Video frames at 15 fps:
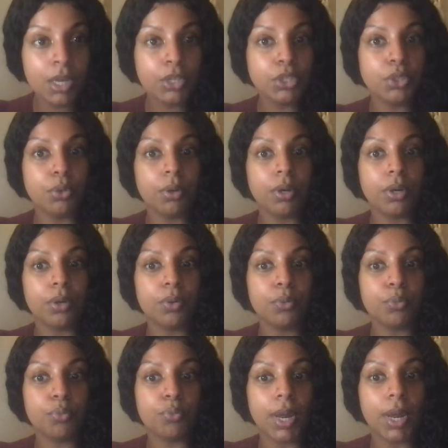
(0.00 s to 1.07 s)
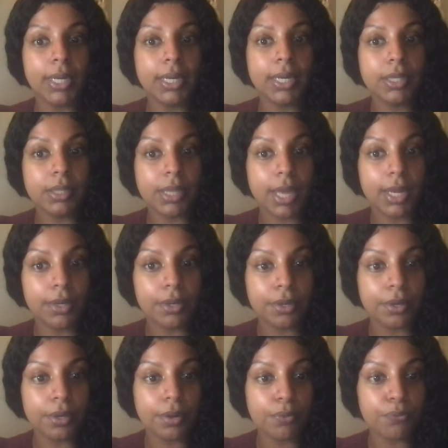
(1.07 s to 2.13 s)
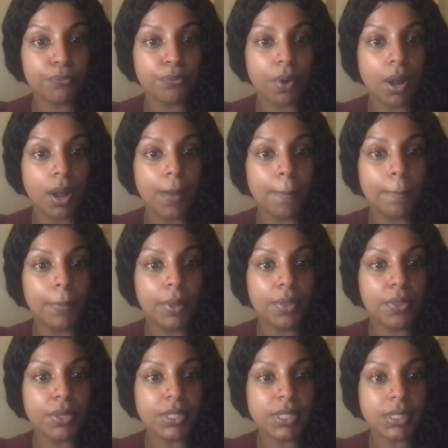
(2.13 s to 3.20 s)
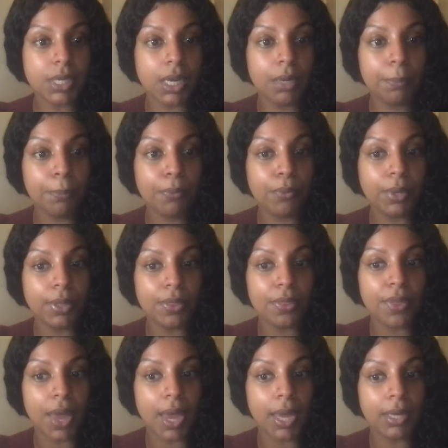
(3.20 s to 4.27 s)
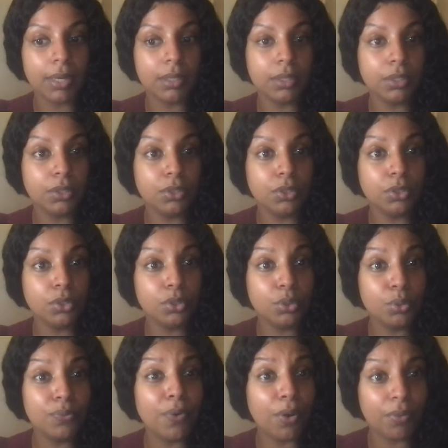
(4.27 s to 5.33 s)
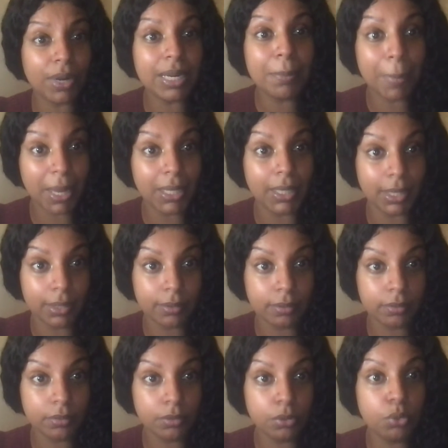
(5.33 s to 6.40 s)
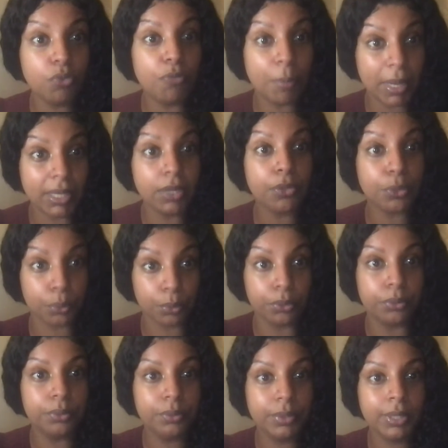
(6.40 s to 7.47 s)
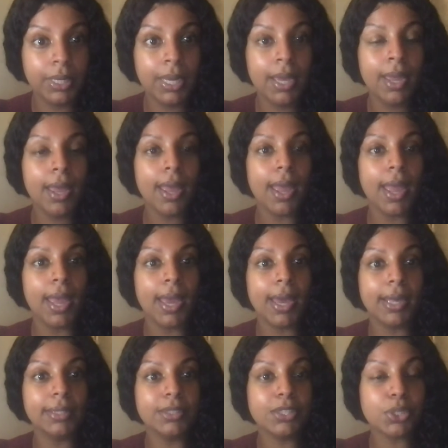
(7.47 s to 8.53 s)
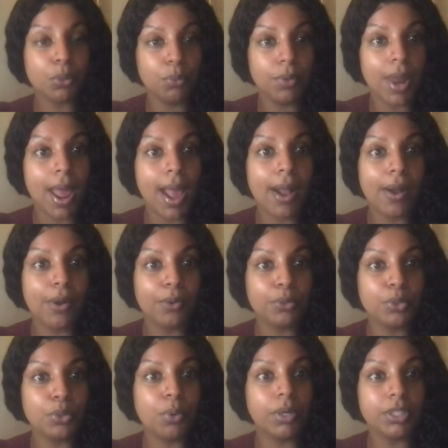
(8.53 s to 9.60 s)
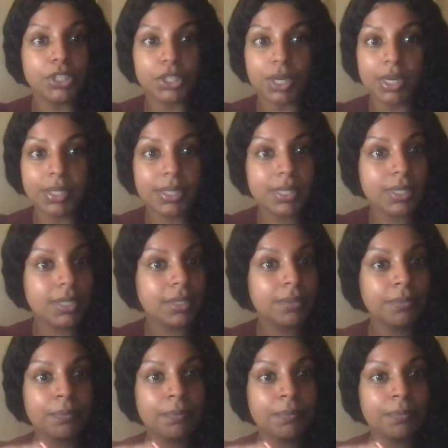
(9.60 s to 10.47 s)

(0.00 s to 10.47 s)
You're writing the letter from the standpoint that you've already made it. You've made it through. And so now you are just